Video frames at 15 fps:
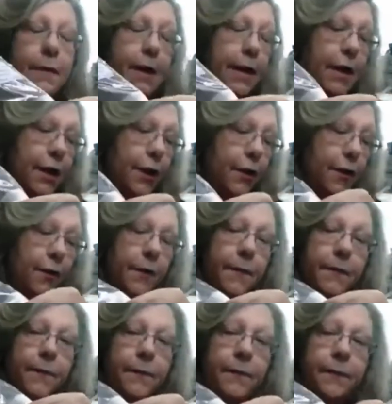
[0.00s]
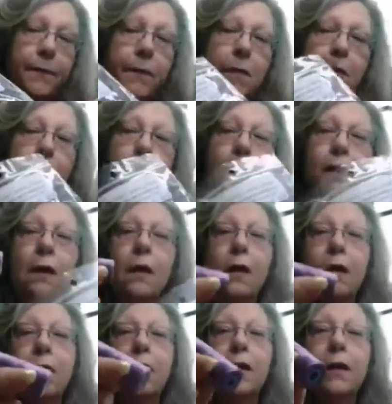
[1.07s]
here,
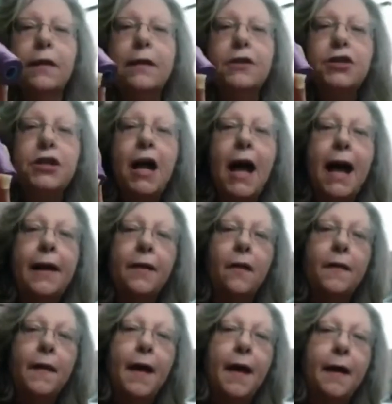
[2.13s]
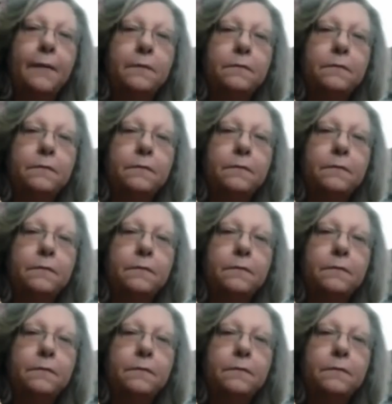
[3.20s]
look at the shine on that.